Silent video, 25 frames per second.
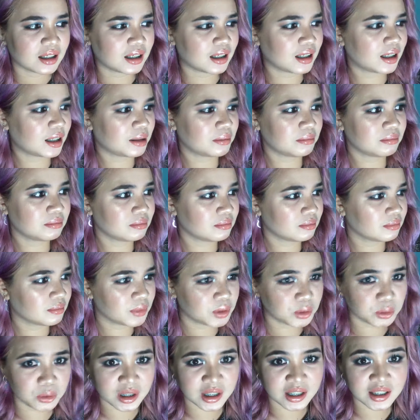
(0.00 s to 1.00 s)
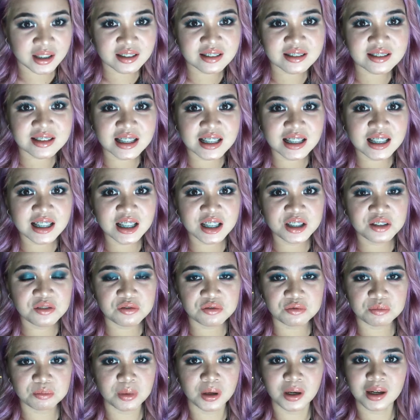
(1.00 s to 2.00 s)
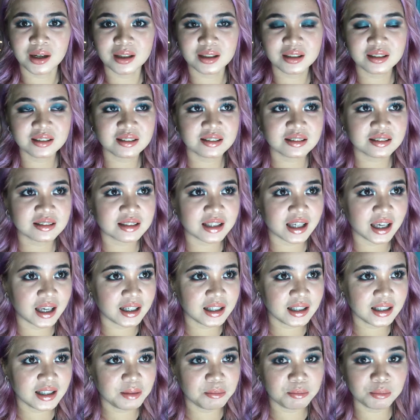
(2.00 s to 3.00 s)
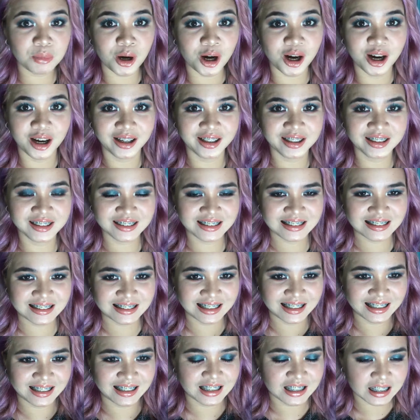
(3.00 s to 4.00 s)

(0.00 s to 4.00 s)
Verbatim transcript: um, New Year's Eve balls any balls